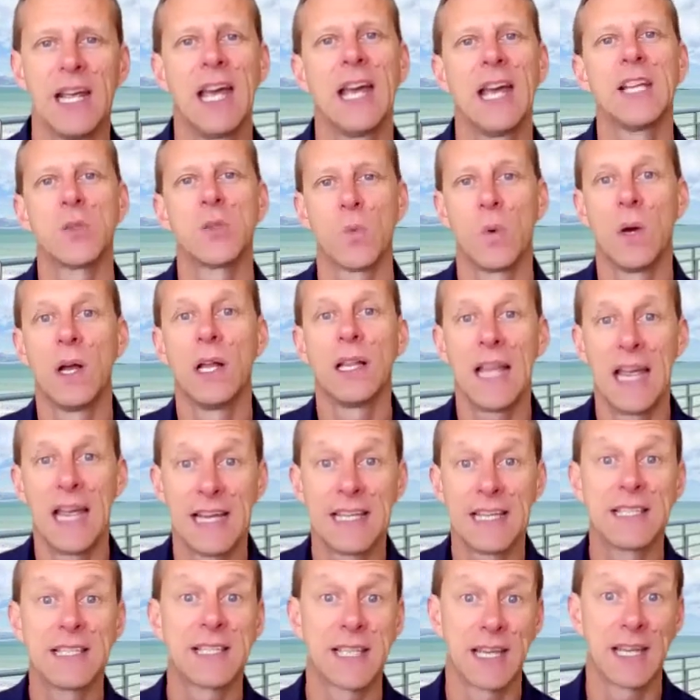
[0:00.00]
as well
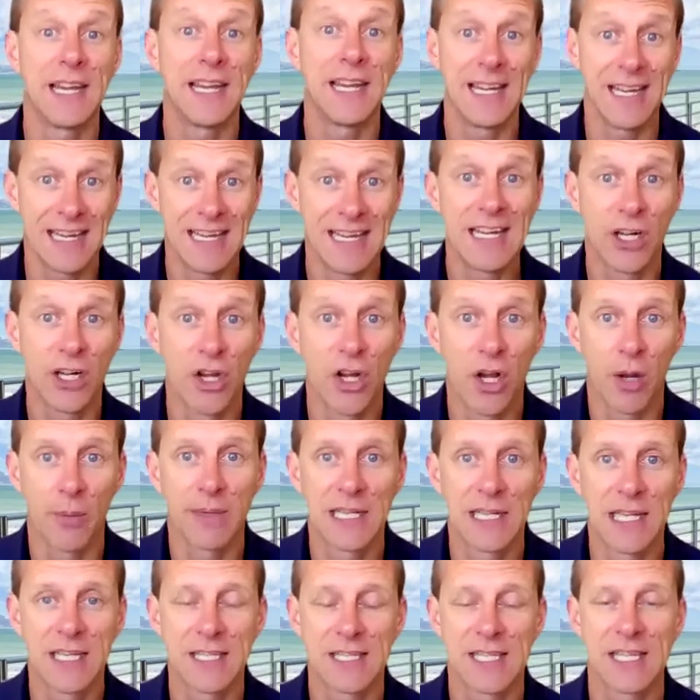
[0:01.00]
as
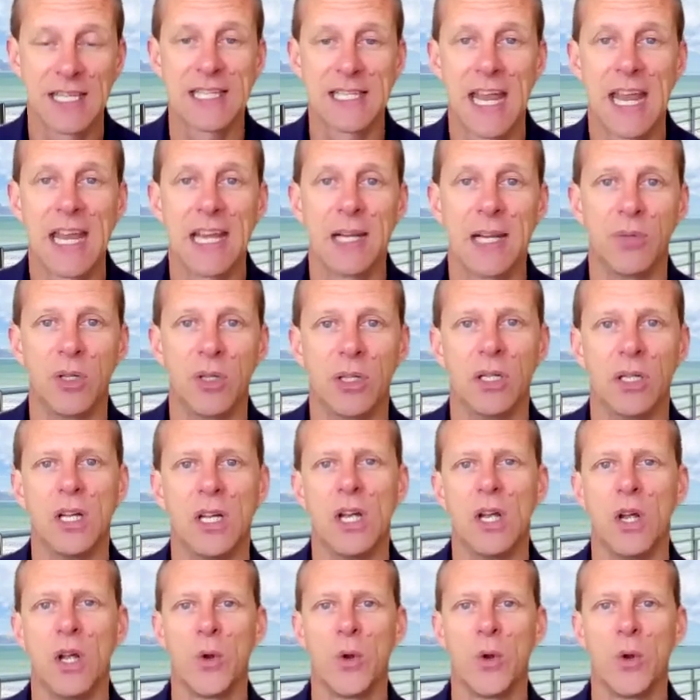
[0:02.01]
economically sustainable.